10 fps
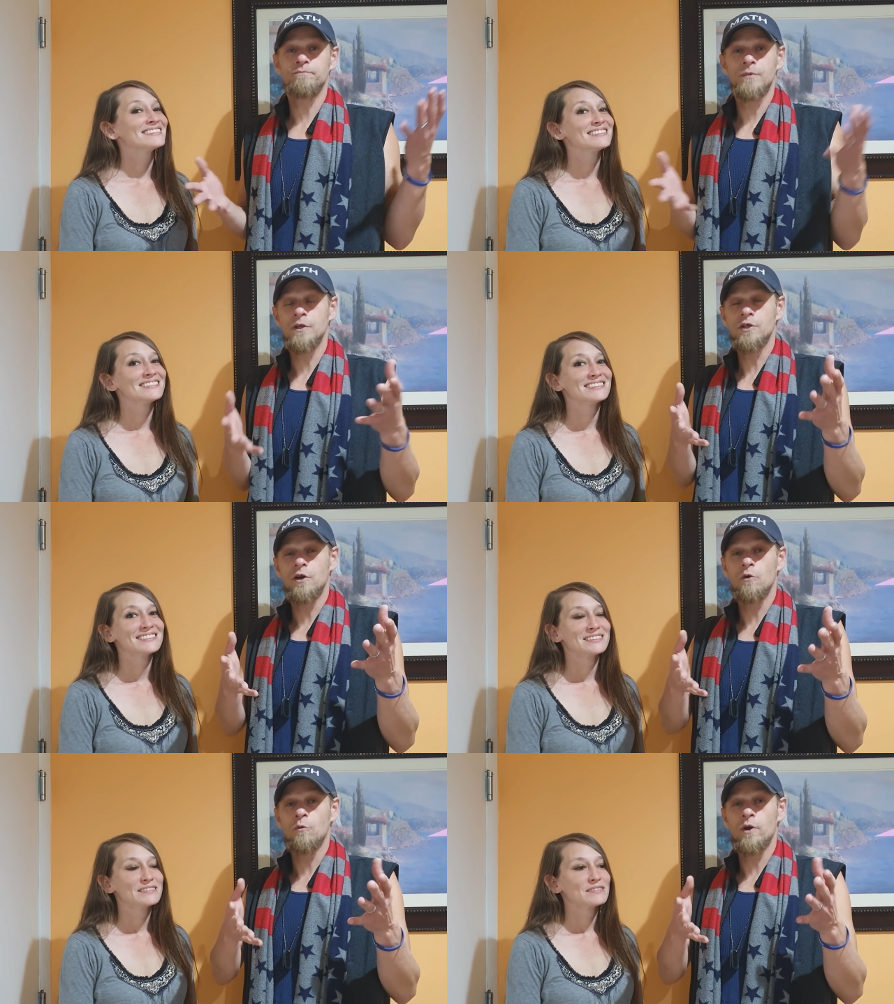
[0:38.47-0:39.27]
Speaker 1: the, you
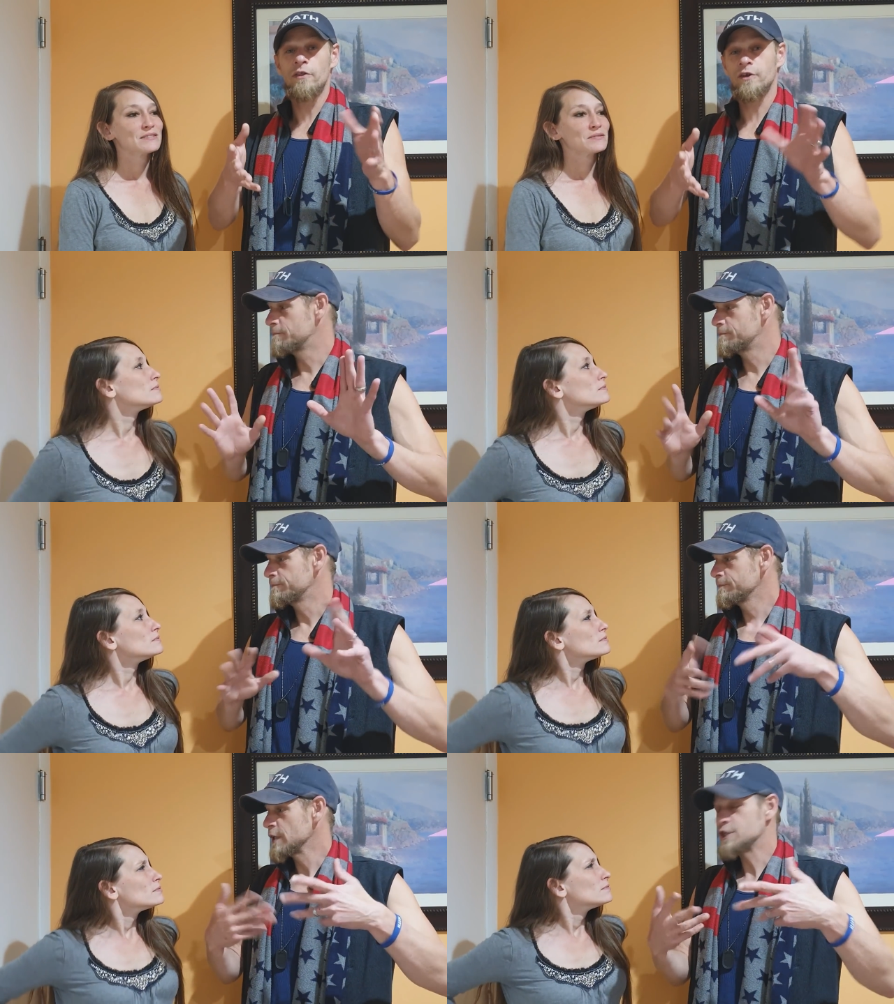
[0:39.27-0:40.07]
know, one of the,
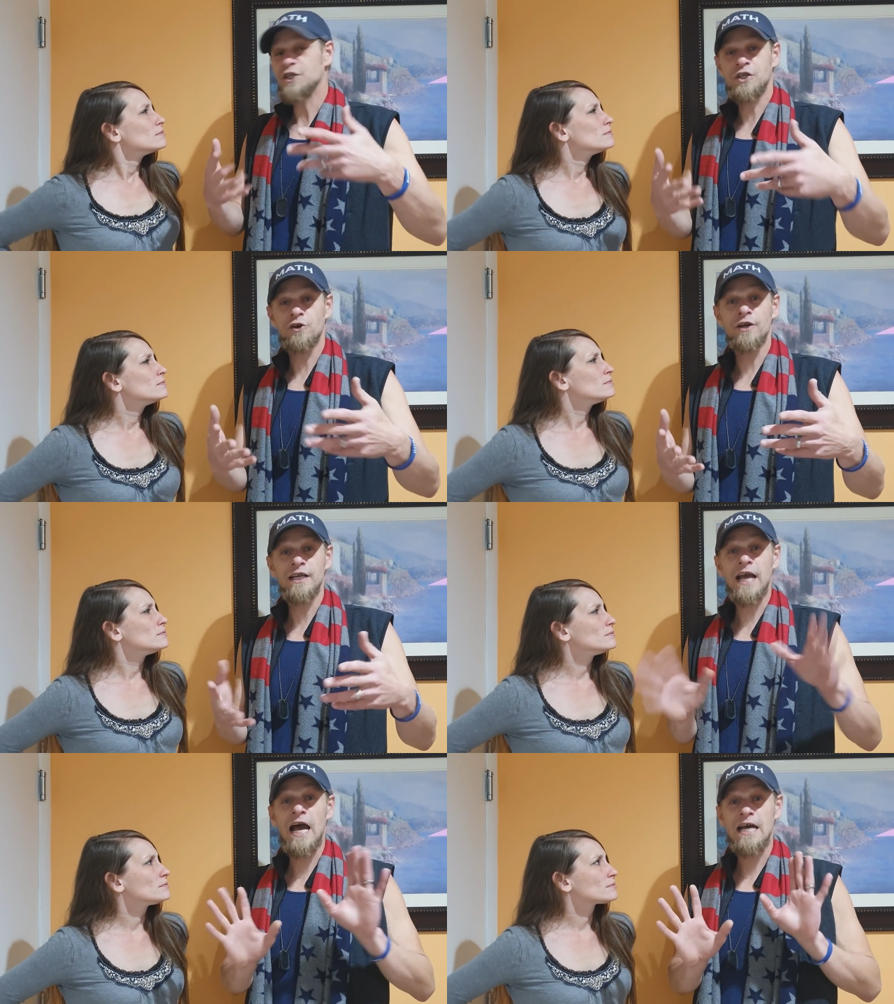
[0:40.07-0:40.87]
the security
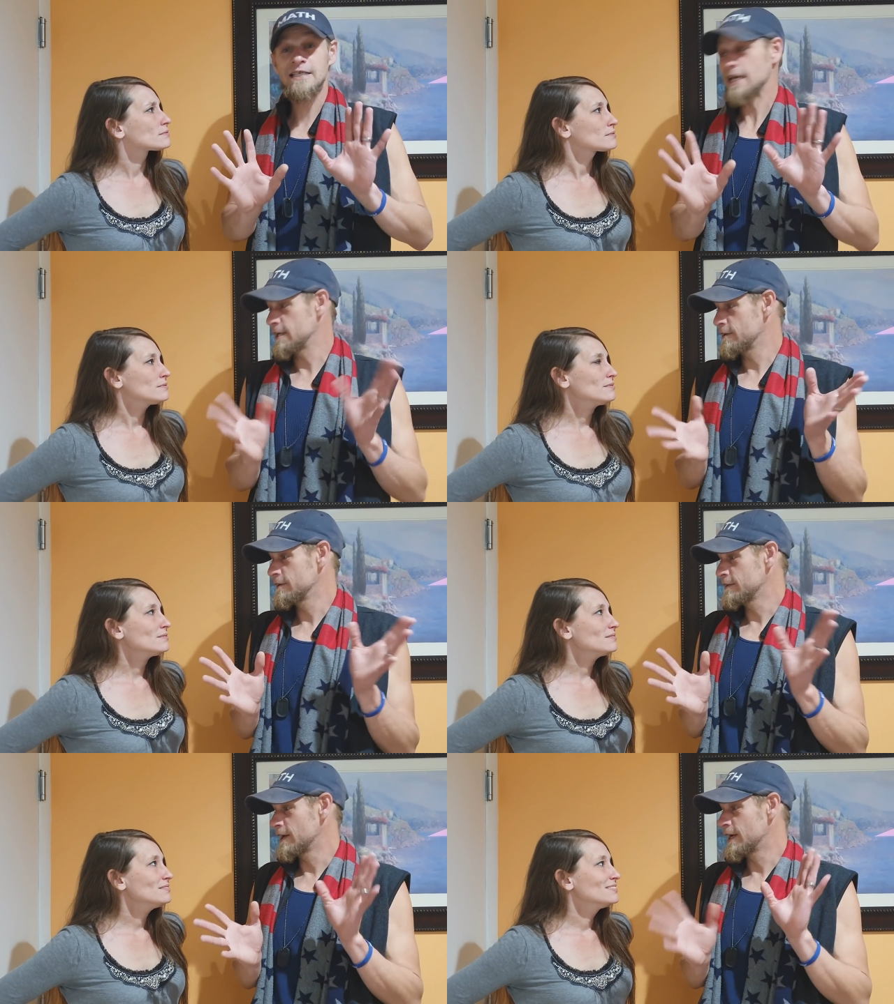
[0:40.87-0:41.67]
guys had to
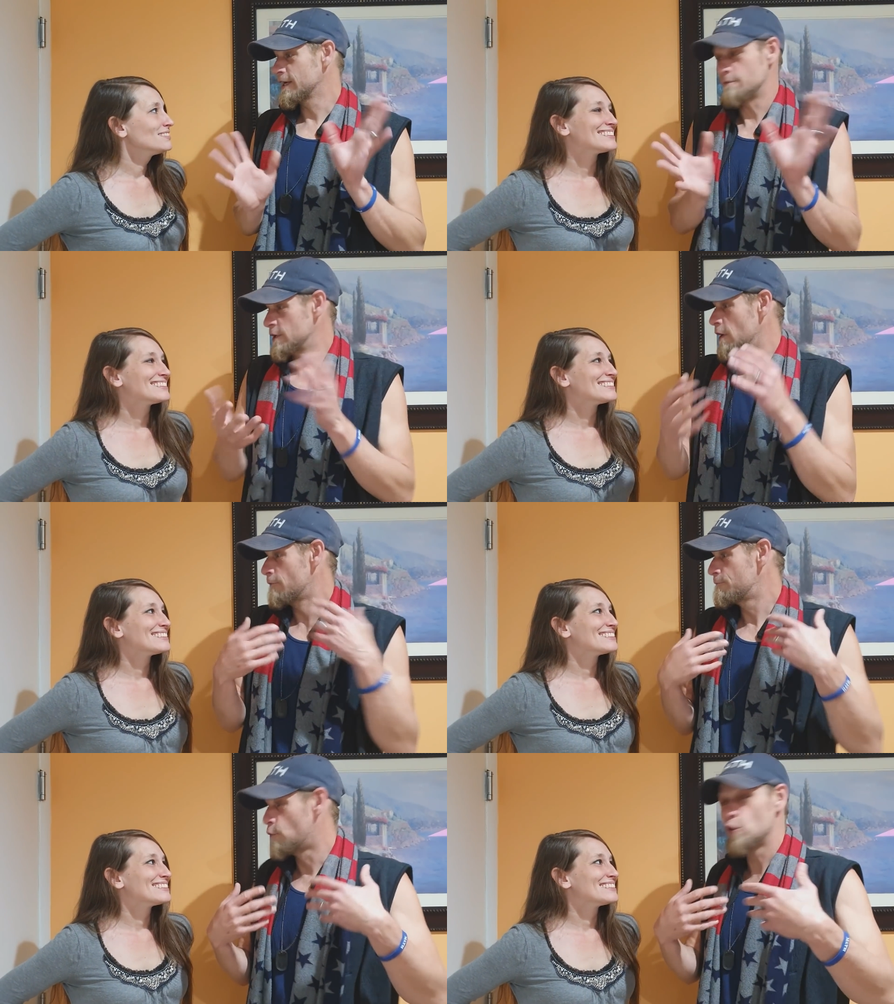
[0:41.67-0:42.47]
like, you know,
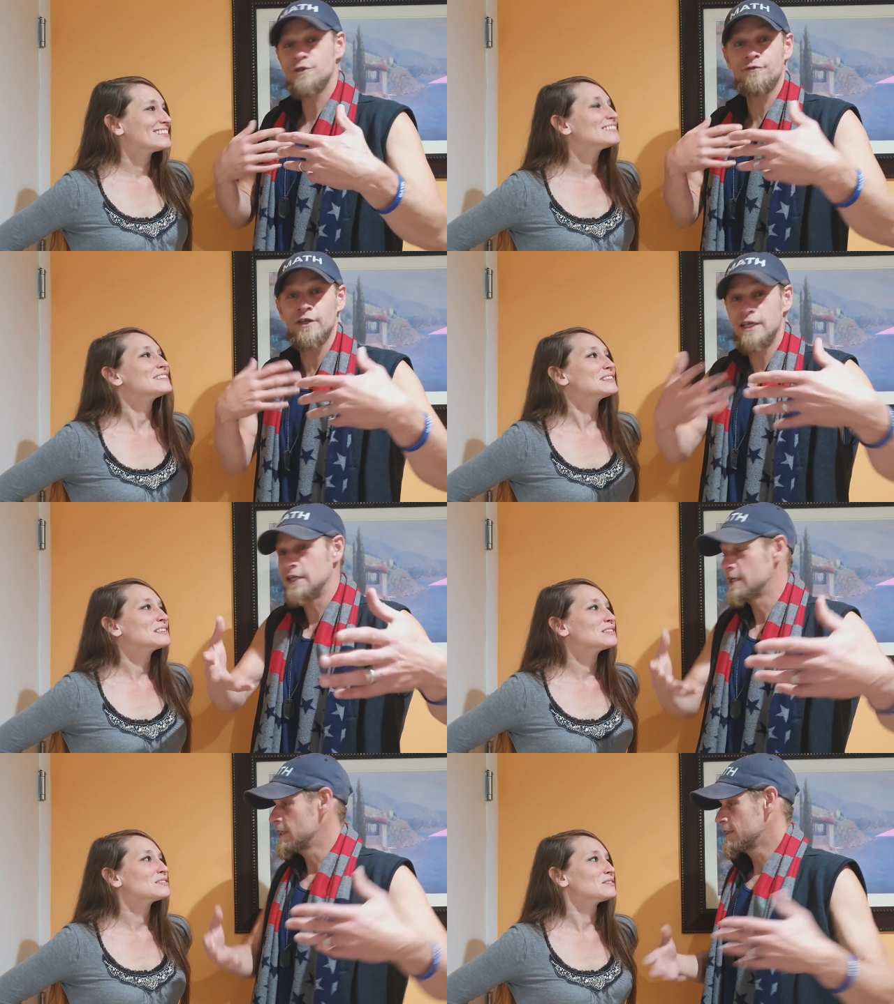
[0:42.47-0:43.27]
forcefully
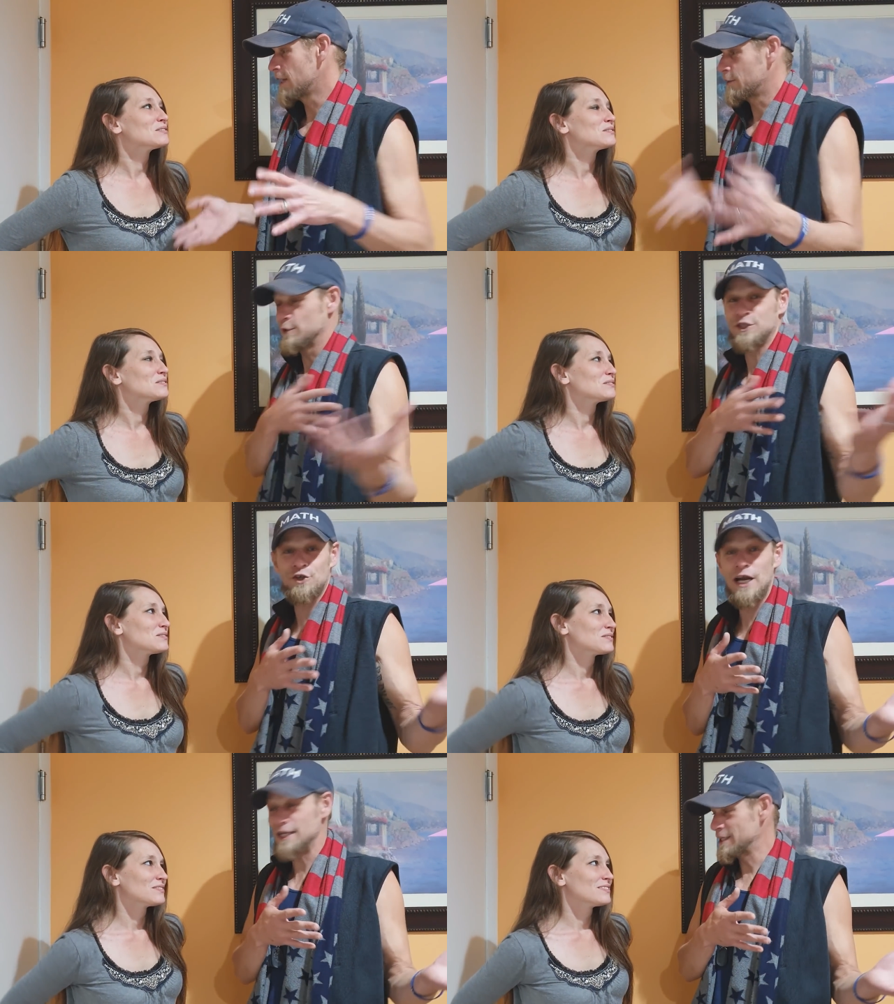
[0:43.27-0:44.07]
like
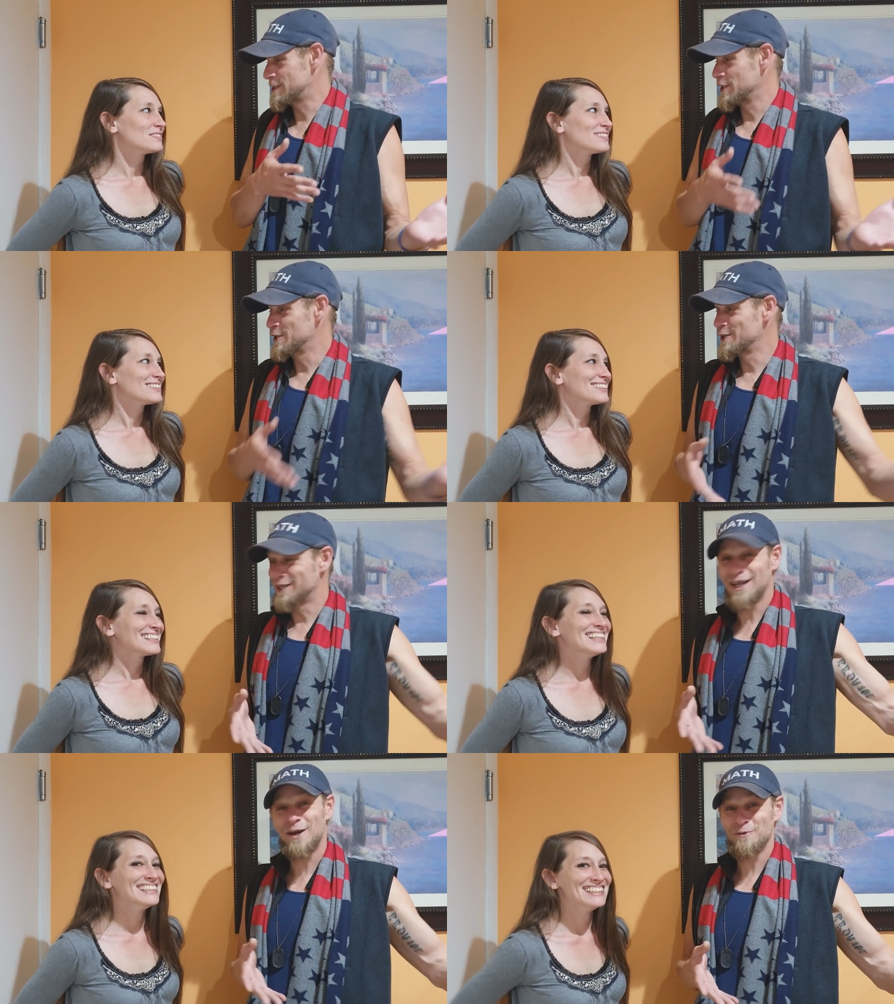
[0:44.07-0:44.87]
restrain this dude and
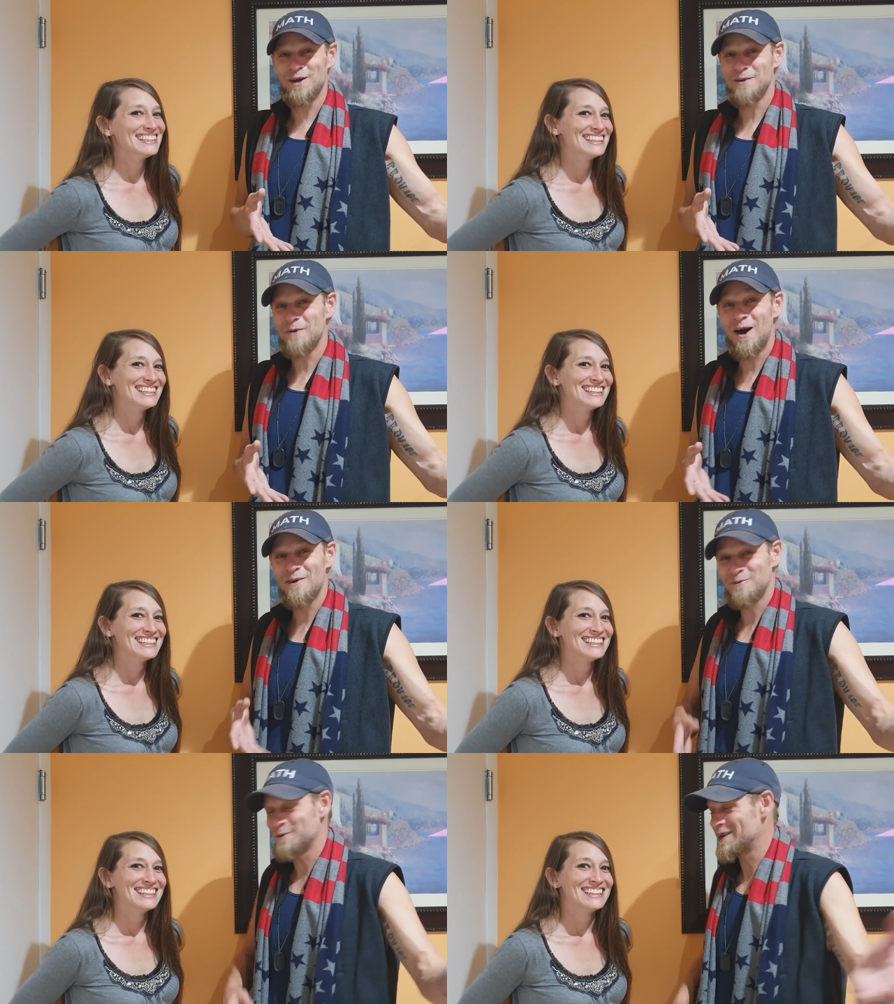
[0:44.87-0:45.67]
like run him
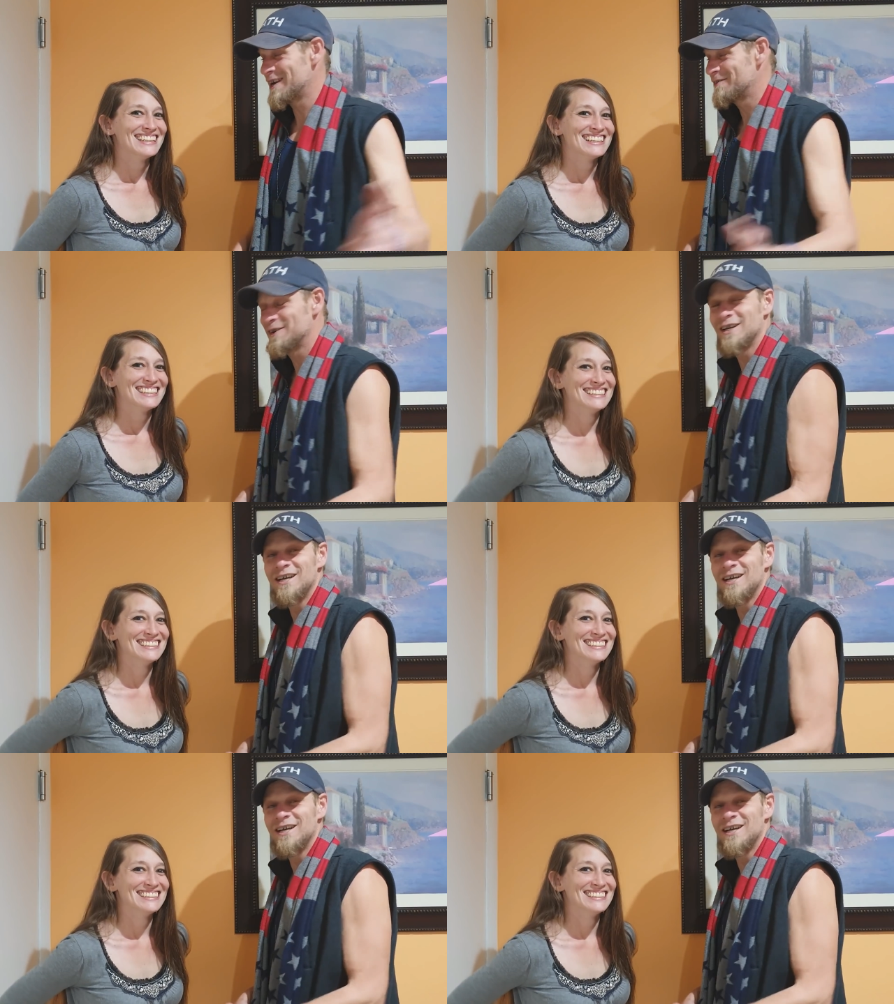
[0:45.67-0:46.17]
off or whatever.